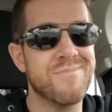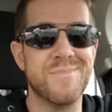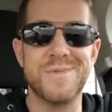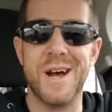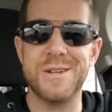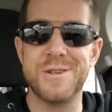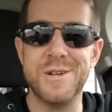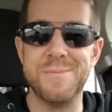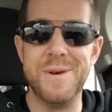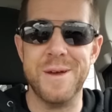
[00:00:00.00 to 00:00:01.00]
Sounds
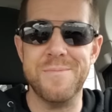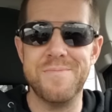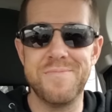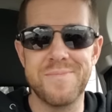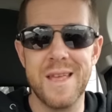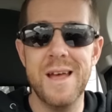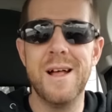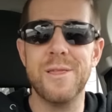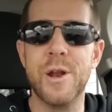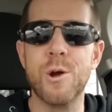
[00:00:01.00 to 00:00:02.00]
good to me.
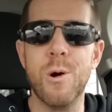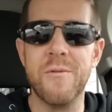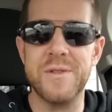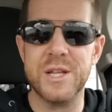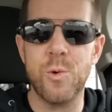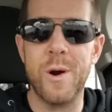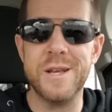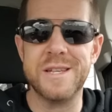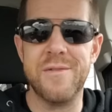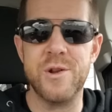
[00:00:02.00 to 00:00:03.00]
Let her go off with that
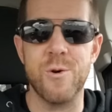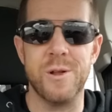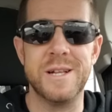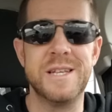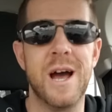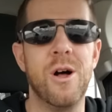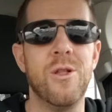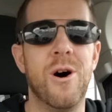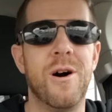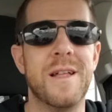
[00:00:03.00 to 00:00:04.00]
27-year-old. Let's see how
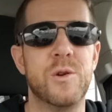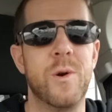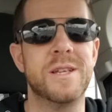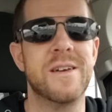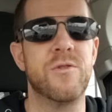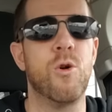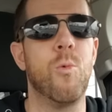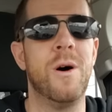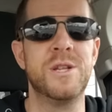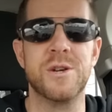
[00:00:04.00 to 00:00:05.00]
long that 27-year-old
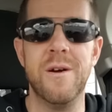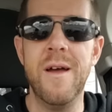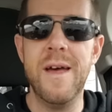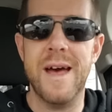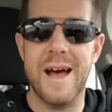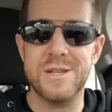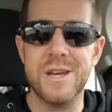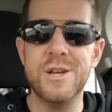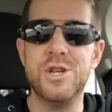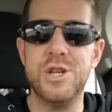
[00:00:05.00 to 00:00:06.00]
wants her as
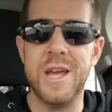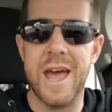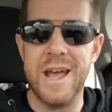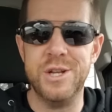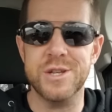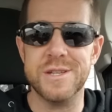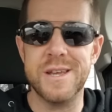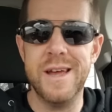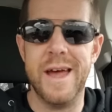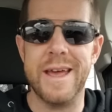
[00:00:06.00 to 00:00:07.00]
she ages
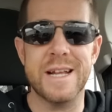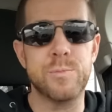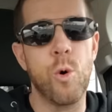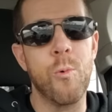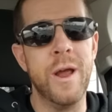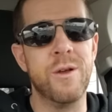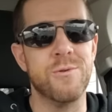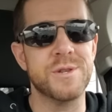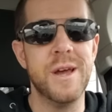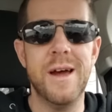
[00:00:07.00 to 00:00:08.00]
and gets more
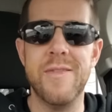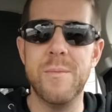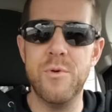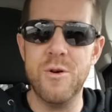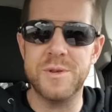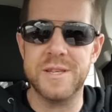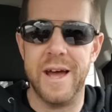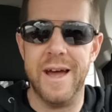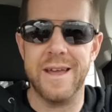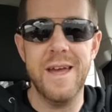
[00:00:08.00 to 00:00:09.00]
wrinkles and the boobs
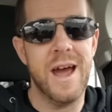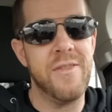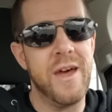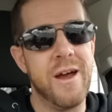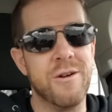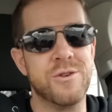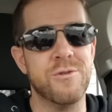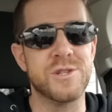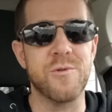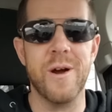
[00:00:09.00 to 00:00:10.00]
sag and the hair
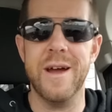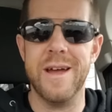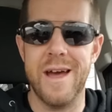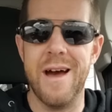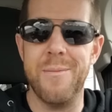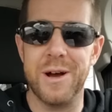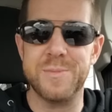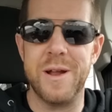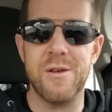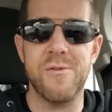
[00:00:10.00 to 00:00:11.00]
turns gray, amongst
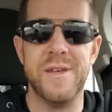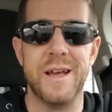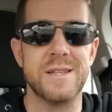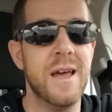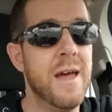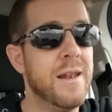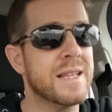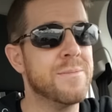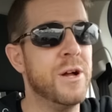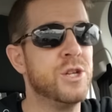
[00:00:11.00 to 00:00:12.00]
many other things.
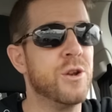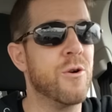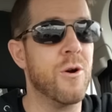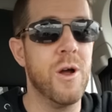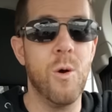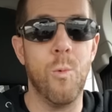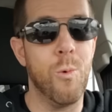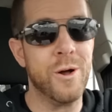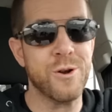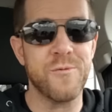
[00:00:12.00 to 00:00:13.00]
Not to mention her
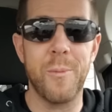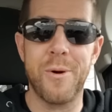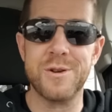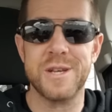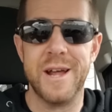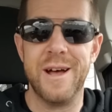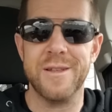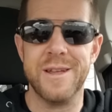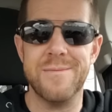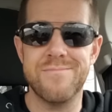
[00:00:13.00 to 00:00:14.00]
wonderful
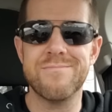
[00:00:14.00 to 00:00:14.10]
personality.